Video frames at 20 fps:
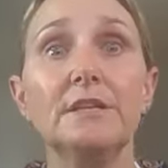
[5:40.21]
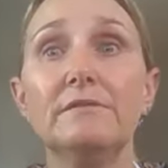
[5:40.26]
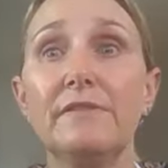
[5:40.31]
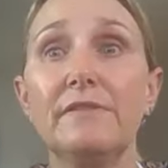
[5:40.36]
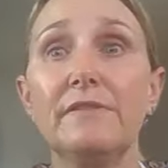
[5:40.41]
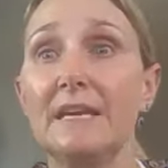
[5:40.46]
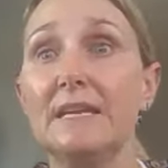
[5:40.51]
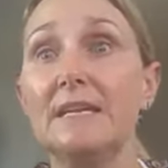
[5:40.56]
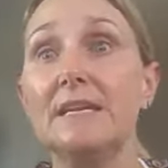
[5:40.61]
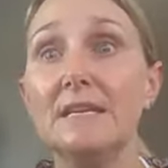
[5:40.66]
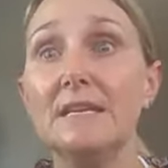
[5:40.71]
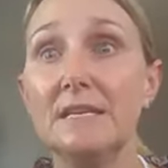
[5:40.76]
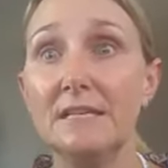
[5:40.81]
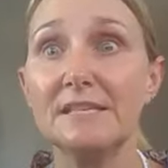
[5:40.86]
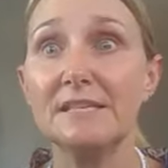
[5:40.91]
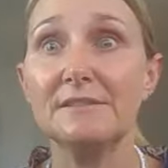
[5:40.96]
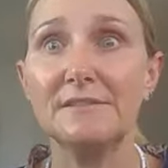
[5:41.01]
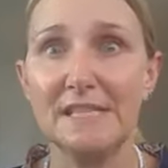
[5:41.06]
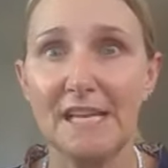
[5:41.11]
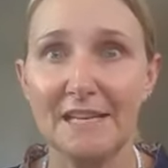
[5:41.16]
you've had
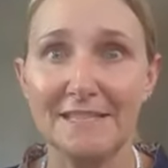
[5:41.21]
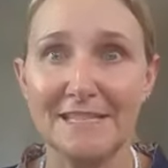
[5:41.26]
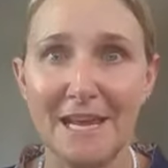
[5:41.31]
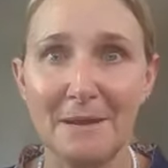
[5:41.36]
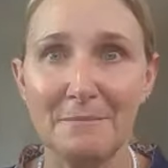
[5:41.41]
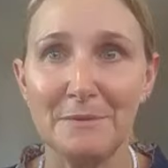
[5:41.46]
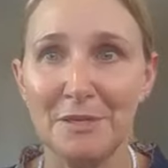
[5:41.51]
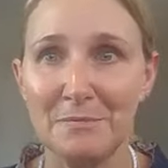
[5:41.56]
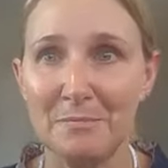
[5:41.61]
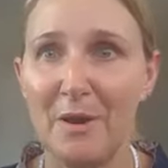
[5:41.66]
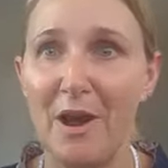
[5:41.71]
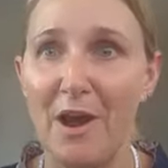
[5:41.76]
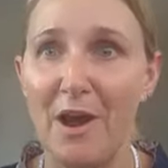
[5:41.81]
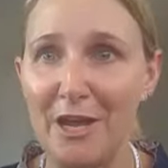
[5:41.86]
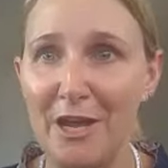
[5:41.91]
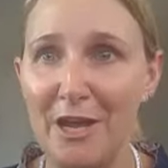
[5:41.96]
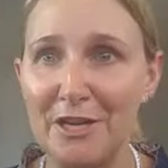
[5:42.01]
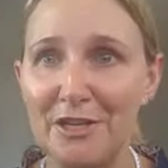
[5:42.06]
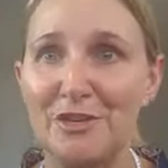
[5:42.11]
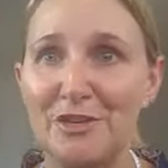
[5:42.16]
years of sun damage
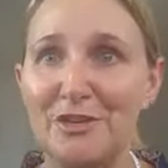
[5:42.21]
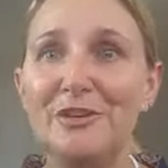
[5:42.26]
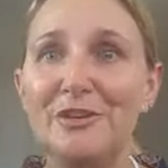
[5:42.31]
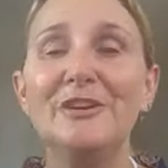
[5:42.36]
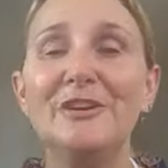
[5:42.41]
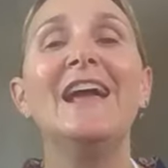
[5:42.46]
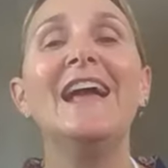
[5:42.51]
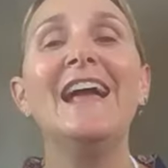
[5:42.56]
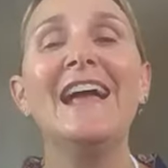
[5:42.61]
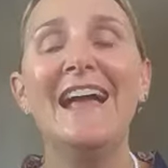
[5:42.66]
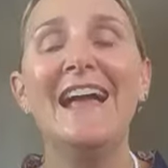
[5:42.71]
behind you,